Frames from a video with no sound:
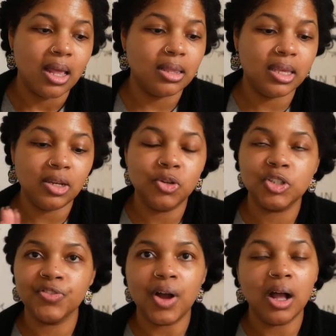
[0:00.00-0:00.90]
The
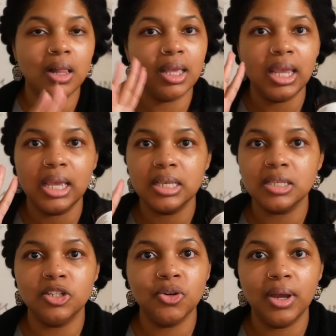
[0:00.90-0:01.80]
Nutrafol is
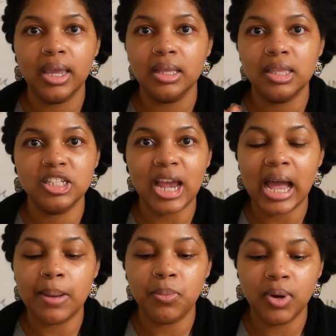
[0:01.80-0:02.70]
doing the
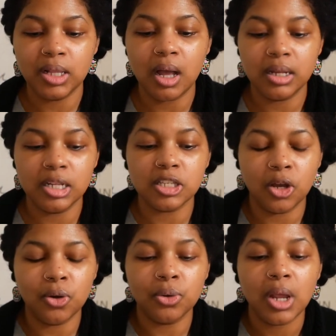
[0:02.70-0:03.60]
job well on its
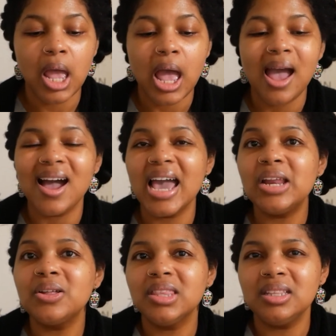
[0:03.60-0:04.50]
own. I
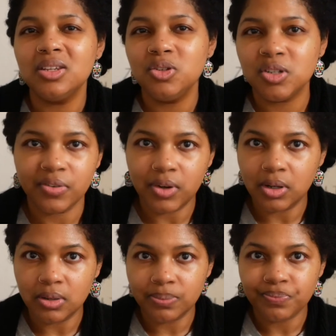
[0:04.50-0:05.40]
don't think
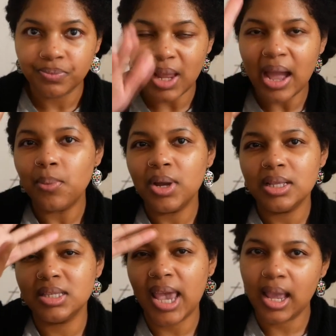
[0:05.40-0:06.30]
Nutrafol, I
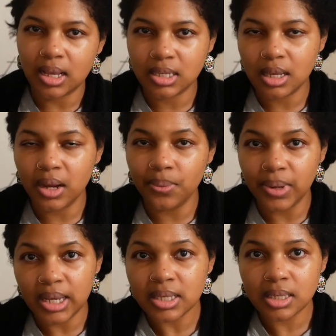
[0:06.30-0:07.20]
wouldn't take a
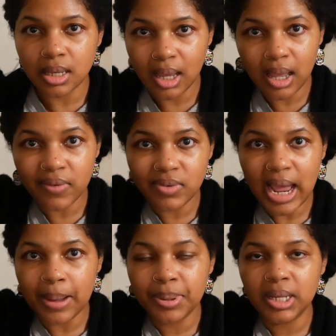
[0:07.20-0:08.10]
risk of
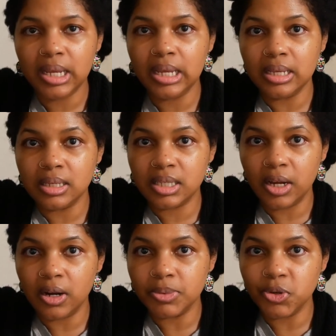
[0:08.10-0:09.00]
not putting
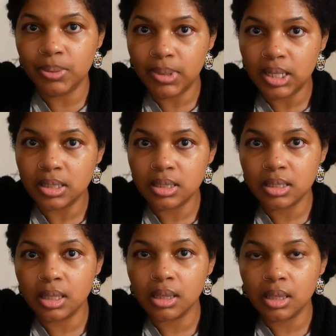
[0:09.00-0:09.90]
serum treatments
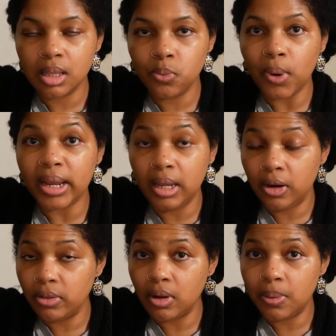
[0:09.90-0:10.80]
right
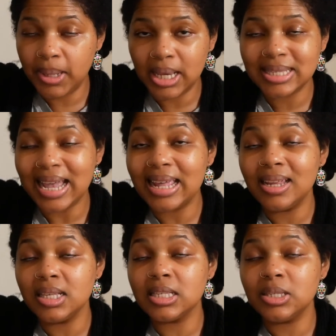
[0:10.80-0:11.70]
here though, because that
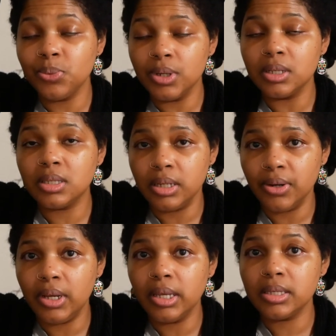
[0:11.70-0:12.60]
is real
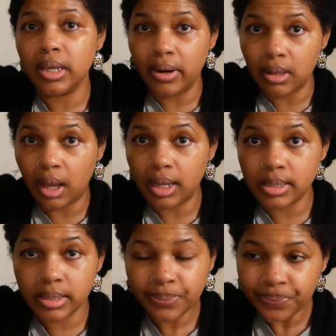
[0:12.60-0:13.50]
serious hair loss.